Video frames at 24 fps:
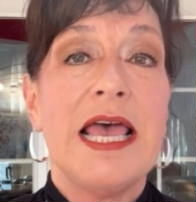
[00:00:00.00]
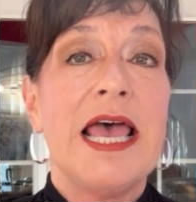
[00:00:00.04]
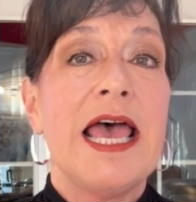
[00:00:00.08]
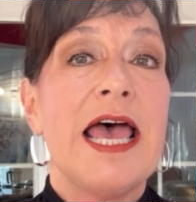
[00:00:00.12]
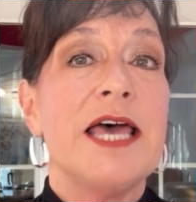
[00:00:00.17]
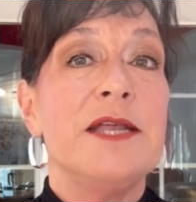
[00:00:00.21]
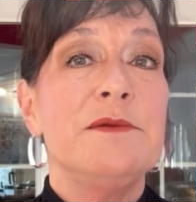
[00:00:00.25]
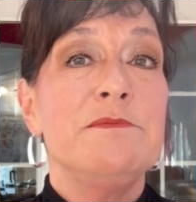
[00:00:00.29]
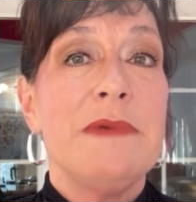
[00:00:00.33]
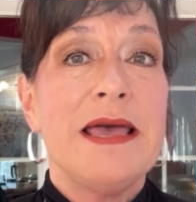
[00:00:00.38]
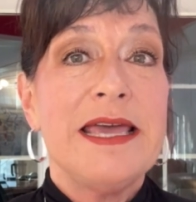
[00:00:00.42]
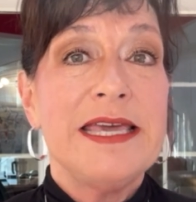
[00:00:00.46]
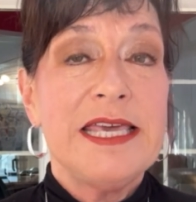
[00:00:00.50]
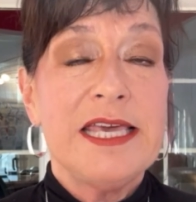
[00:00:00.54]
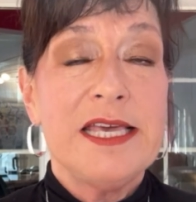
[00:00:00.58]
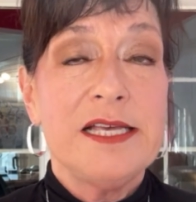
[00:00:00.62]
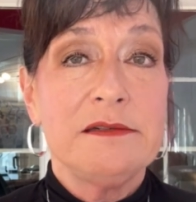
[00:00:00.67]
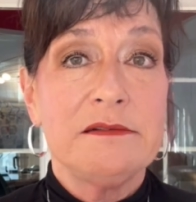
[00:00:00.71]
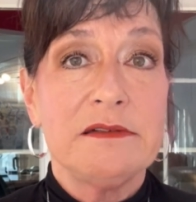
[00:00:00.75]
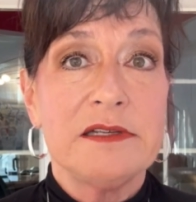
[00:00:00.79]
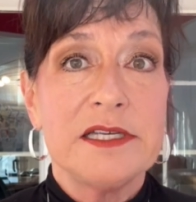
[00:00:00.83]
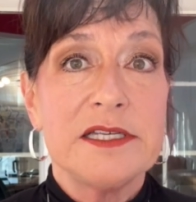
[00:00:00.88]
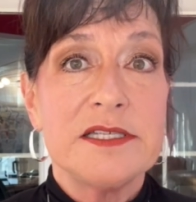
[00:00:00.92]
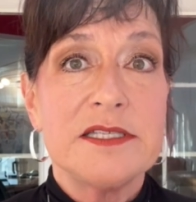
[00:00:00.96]
and making
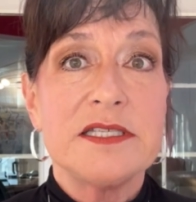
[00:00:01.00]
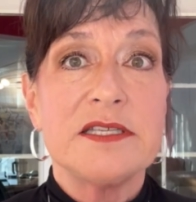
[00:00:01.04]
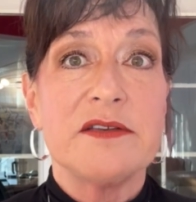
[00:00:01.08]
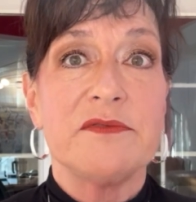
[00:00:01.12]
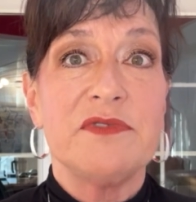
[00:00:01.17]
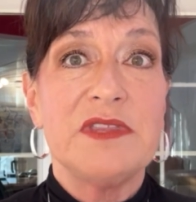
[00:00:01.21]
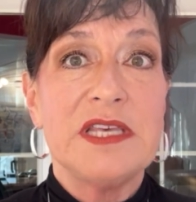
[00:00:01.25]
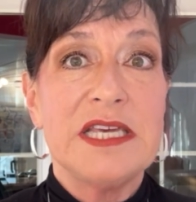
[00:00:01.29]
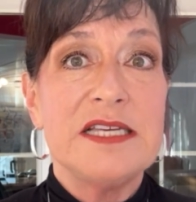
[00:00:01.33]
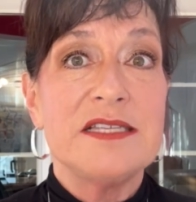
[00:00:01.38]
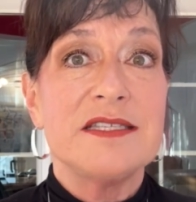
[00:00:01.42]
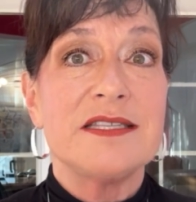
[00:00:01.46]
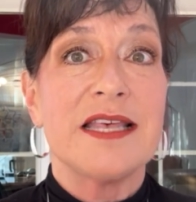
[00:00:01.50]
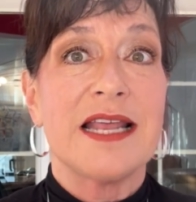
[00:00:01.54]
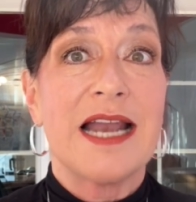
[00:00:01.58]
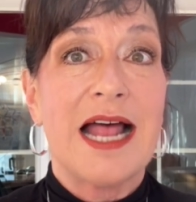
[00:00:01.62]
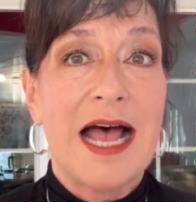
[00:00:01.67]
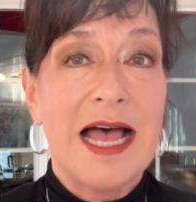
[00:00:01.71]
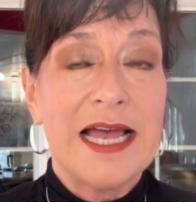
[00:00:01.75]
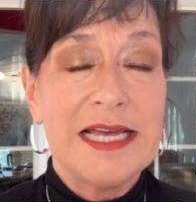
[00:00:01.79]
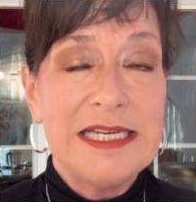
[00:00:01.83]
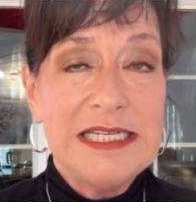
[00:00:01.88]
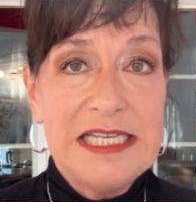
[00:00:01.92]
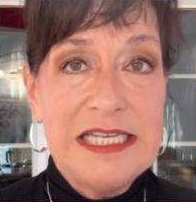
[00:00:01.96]
lists of things that
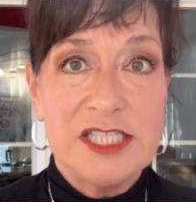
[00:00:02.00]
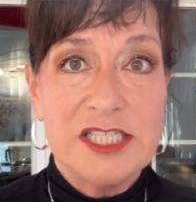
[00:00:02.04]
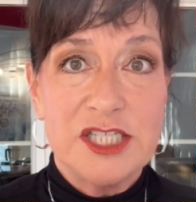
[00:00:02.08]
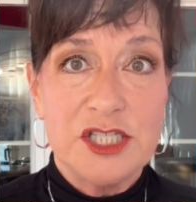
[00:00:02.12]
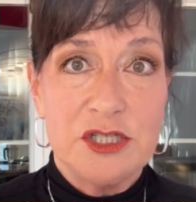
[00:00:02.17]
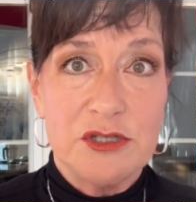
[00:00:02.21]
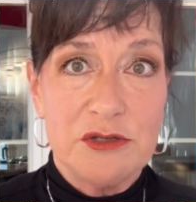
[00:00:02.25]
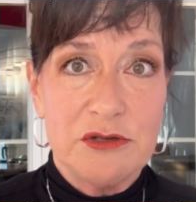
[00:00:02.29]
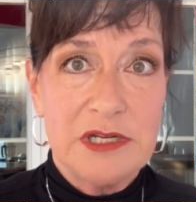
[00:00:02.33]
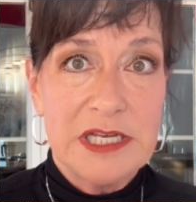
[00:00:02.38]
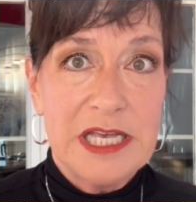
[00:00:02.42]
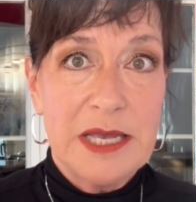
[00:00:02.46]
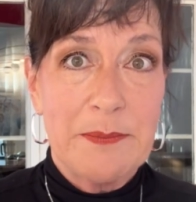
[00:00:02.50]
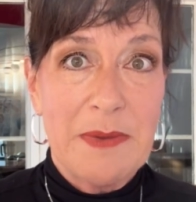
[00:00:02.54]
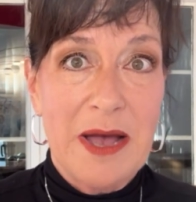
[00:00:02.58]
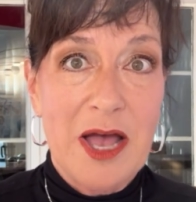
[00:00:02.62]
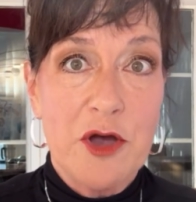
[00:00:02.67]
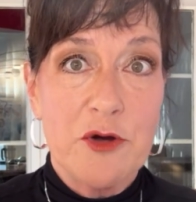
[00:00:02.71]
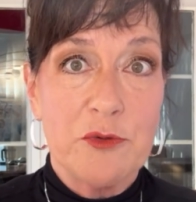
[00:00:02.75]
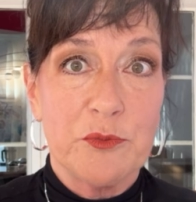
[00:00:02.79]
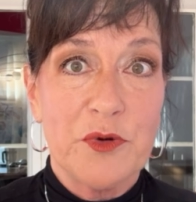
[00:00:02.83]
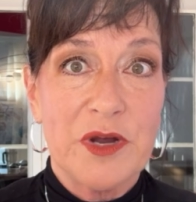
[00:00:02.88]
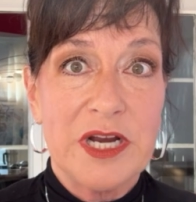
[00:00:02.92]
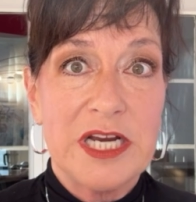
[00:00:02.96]
I need to do to get my
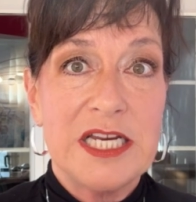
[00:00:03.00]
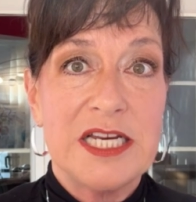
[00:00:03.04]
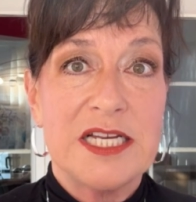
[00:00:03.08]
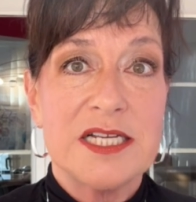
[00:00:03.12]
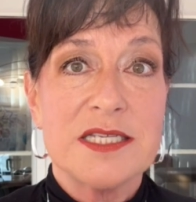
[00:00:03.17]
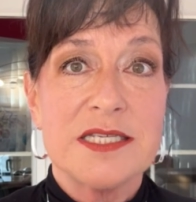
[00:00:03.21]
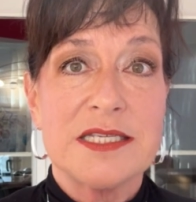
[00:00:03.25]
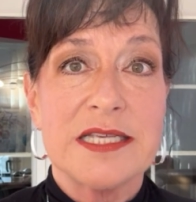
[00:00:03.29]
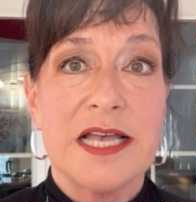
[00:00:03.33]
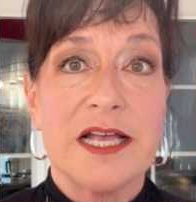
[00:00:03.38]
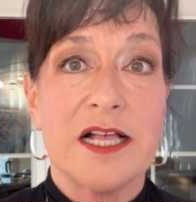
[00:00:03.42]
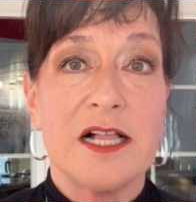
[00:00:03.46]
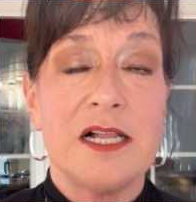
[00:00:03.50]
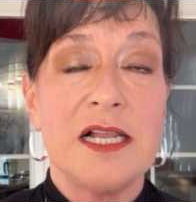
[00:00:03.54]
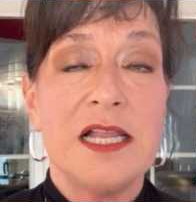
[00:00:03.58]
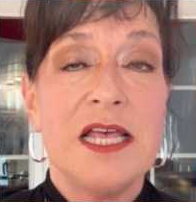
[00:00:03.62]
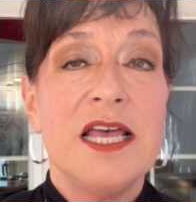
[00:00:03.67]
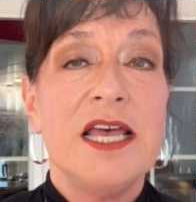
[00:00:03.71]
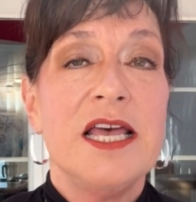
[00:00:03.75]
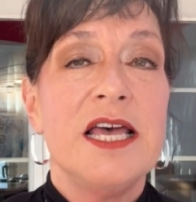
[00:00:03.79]
home ready to sell.